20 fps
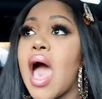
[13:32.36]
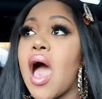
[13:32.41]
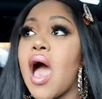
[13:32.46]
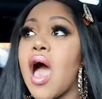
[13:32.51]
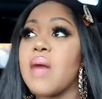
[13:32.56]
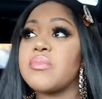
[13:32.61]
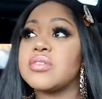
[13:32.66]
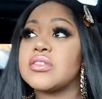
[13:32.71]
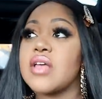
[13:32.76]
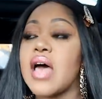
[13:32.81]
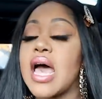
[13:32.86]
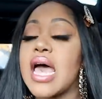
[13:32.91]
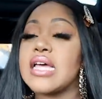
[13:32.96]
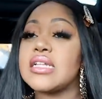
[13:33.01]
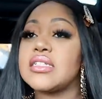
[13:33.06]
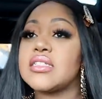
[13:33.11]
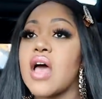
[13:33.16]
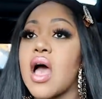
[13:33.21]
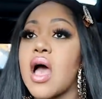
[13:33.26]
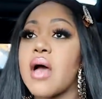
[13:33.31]

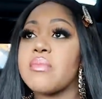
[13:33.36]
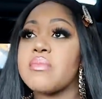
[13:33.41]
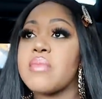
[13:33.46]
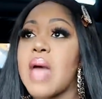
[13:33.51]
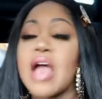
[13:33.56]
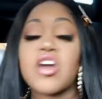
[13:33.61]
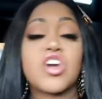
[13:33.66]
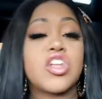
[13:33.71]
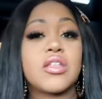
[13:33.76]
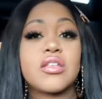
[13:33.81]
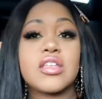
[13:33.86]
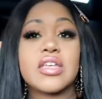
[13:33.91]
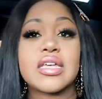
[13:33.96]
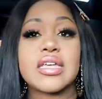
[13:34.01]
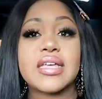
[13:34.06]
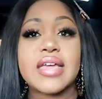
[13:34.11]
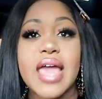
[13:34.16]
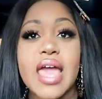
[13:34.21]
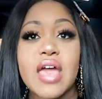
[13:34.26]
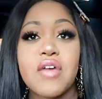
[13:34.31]
I
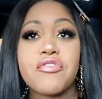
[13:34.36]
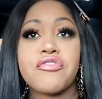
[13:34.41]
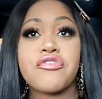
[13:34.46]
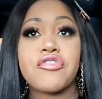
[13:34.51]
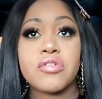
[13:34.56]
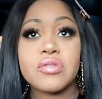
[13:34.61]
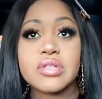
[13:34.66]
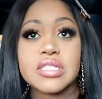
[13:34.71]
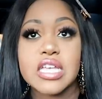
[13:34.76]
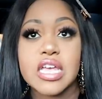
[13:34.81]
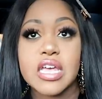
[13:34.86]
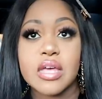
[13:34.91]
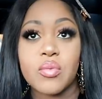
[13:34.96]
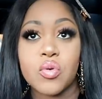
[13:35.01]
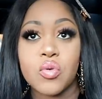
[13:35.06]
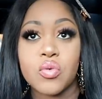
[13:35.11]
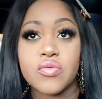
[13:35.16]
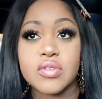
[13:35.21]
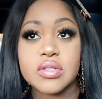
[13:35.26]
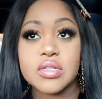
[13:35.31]
couldn't get through to him
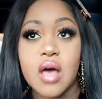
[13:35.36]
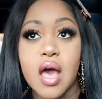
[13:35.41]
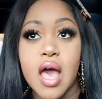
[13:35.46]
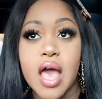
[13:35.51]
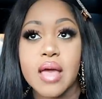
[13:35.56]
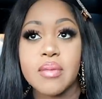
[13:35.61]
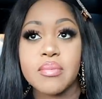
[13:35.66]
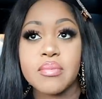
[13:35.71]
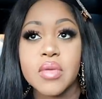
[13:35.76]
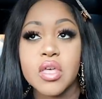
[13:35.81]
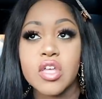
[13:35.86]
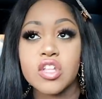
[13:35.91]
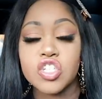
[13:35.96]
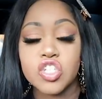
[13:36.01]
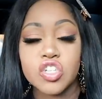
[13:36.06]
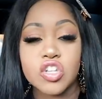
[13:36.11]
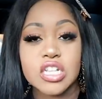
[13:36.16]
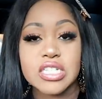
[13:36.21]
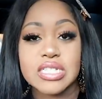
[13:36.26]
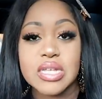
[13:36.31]
all the time.
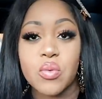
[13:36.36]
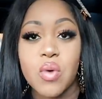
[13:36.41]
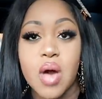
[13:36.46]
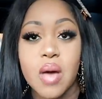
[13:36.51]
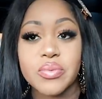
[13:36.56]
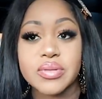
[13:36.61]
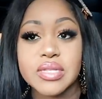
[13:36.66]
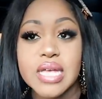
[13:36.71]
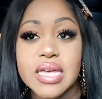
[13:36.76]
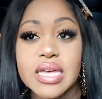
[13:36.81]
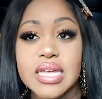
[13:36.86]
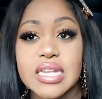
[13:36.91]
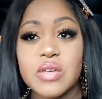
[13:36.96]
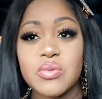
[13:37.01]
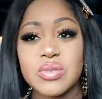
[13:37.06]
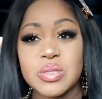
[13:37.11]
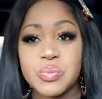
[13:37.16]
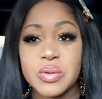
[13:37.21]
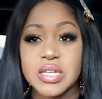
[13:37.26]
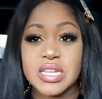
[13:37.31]
Do you understand what I'm saying? He
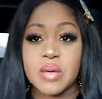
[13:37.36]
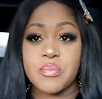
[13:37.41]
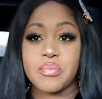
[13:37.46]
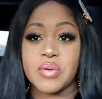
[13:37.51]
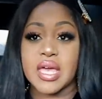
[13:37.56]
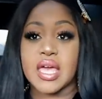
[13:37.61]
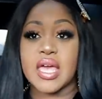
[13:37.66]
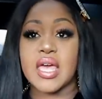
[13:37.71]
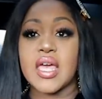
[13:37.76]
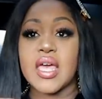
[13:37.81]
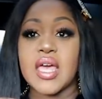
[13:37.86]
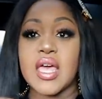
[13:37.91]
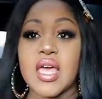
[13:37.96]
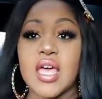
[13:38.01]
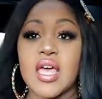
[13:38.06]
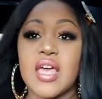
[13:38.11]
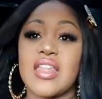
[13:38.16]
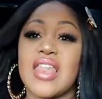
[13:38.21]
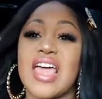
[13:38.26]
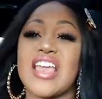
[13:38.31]
was being a bit,
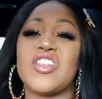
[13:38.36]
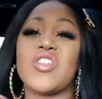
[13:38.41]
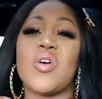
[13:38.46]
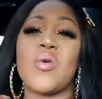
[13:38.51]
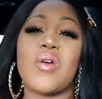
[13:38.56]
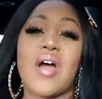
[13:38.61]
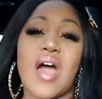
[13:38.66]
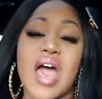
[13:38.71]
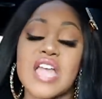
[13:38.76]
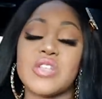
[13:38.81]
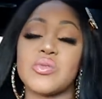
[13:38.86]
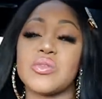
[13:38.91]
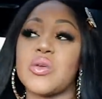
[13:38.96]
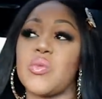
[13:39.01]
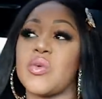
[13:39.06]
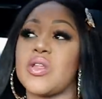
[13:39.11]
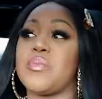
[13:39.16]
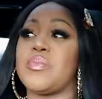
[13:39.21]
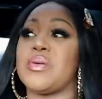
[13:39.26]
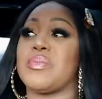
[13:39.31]
like, you know, guys, when they
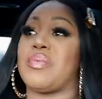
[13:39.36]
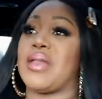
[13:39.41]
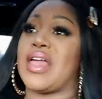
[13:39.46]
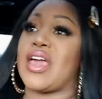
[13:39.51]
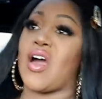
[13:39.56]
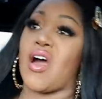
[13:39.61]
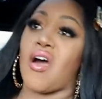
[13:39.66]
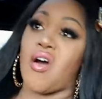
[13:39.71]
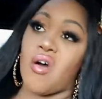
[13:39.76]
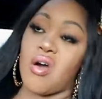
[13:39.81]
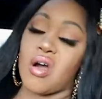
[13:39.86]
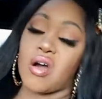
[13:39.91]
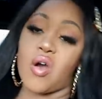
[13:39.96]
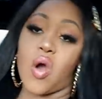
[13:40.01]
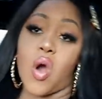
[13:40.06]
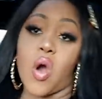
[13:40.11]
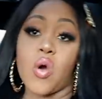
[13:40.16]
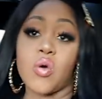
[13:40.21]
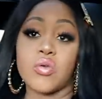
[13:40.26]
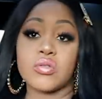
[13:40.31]
want to be play hot and
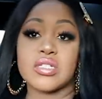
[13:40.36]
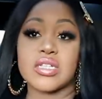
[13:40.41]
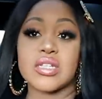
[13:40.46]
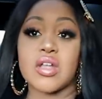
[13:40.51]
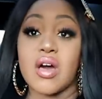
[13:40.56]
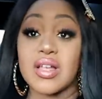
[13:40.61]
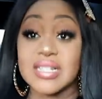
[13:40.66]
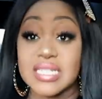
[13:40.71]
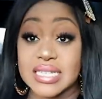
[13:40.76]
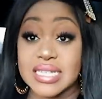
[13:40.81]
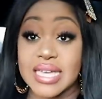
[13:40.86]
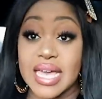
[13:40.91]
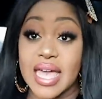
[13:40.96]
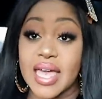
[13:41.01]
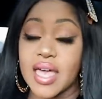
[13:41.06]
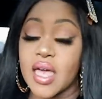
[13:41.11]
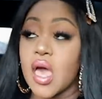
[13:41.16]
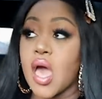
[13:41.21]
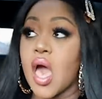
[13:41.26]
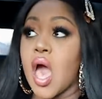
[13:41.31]
cold and hard to
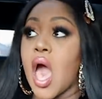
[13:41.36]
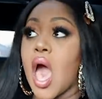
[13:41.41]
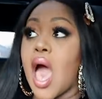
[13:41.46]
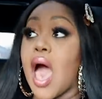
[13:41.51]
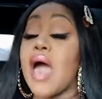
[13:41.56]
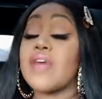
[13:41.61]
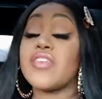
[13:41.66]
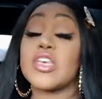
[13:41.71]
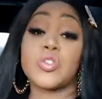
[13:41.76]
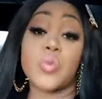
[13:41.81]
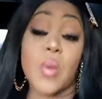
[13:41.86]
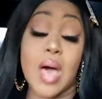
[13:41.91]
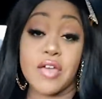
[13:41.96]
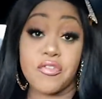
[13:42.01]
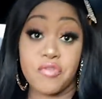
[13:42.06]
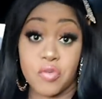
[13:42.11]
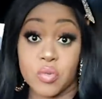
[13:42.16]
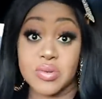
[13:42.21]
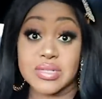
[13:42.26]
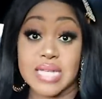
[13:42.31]
get. That's what I
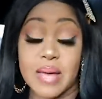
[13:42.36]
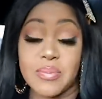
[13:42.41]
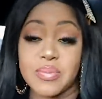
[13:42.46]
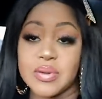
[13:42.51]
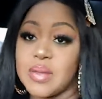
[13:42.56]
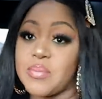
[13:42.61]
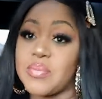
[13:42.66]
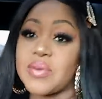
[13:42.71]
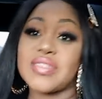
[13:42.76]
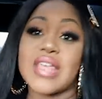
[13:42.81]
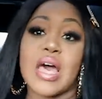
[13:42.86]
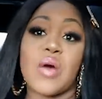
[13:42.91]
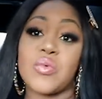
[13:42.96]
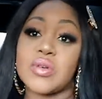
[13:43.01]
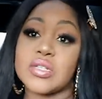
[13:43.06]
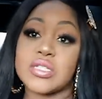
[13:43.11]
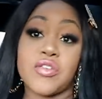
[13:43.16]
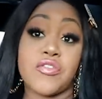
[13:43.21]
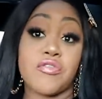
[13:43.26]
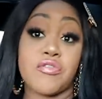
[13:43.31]
thought was happening, but that
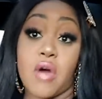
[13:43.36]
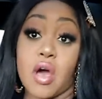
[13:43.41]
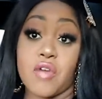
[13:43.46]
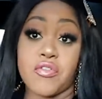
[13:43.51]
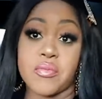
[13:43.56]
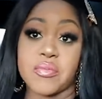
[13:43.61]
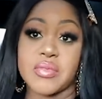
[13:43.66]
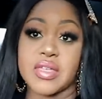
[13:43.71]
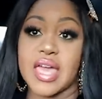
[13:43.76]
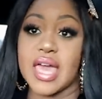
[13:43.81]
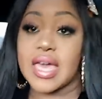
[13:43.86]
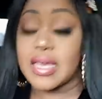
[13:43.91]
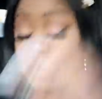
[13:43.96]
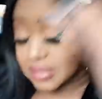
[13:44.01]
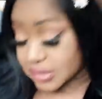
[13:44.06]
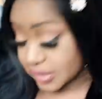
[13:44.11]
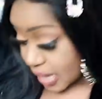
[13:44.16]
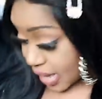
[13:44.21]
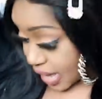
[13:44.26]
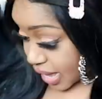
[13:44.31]
was far from the
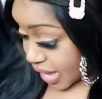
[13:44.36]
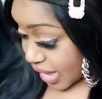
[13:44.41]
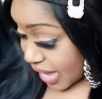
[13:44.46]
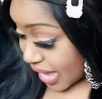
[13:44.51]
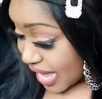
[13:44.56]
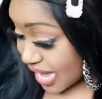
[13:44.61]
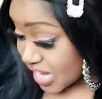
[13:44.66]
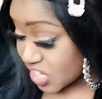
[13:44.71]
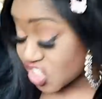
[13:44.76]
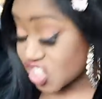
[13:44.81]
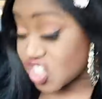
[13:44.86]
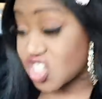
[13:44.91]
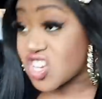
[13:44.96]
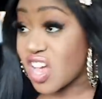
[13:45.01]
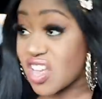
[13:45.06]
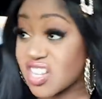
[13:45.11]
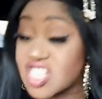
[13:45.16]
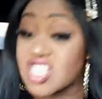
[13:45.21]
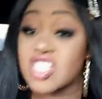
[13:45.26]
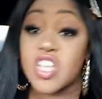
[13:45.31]
case. It
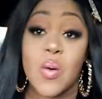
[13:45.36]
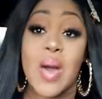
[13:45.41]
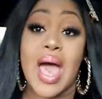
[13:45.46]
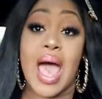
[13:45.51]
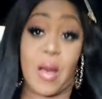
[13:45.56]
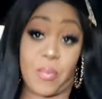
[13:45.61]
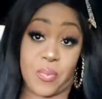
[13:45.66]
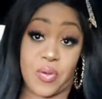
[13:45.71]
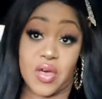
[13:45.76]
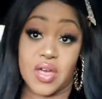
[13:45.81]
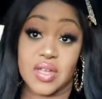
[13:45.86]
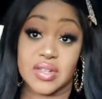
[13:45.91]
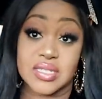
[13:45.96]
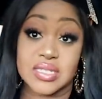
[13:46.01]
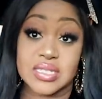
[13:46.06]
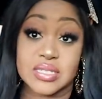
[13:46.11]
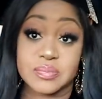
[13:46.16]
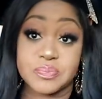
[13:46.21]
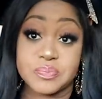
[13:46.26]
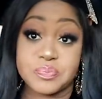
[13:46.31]
just so
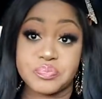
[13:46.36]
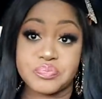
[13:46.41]
happened